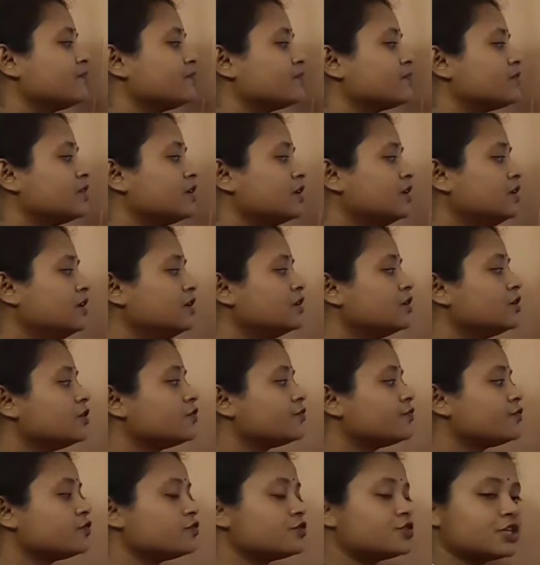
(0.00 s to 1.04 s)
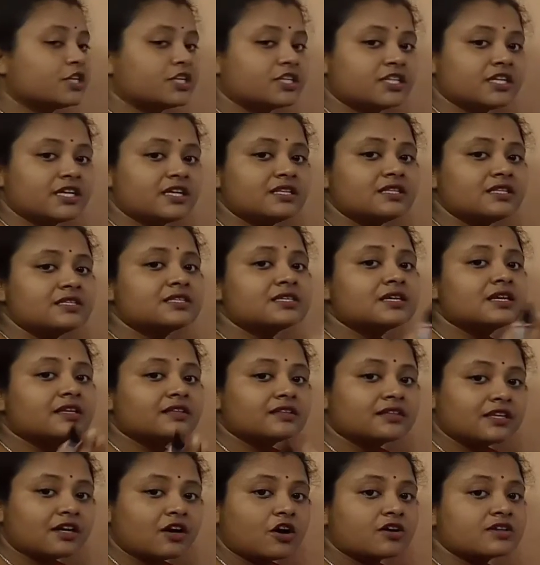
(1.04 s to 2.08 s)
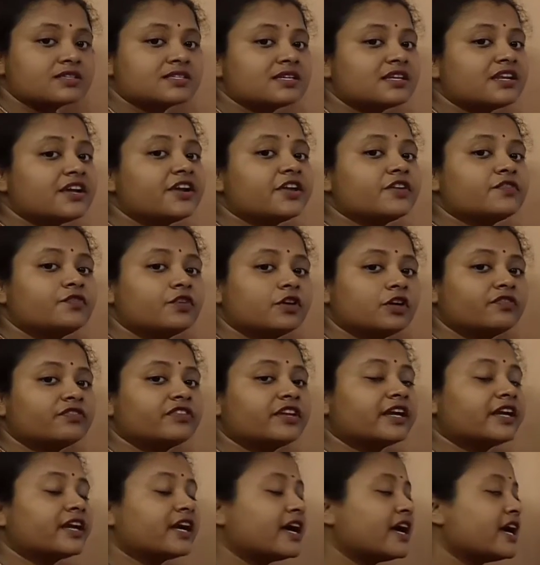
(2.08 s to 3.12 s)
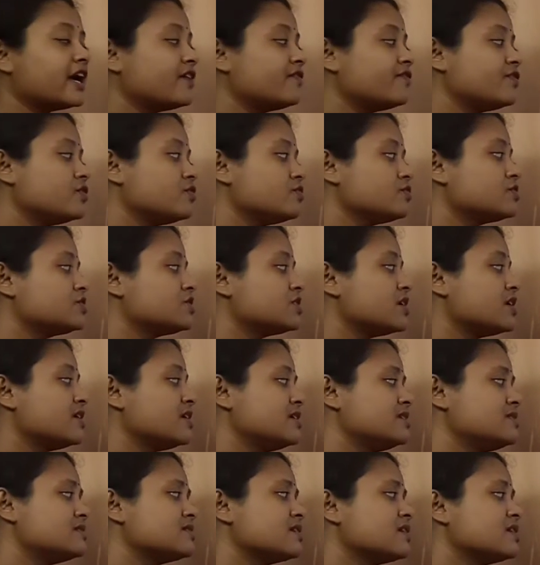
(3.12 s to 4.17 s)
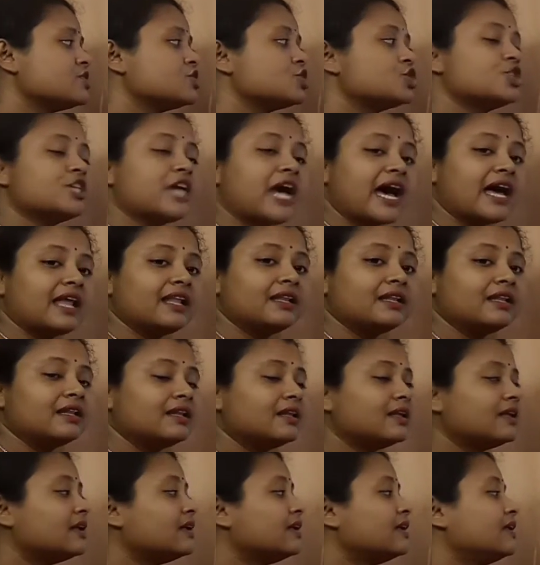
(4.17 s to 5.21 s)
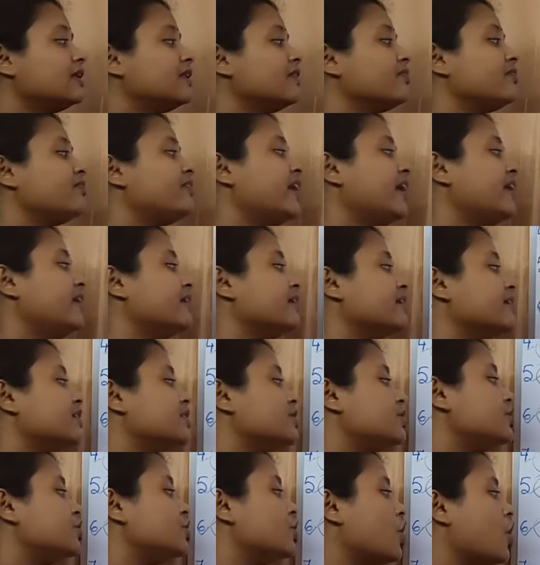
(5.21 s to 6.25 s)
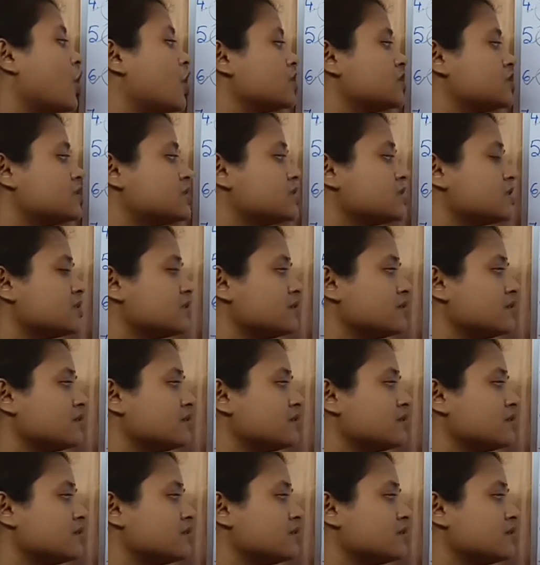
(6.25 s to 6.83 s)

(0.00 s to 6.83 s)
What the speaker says: the future tense. The auxiliary verb that I have used here is shall. Then not,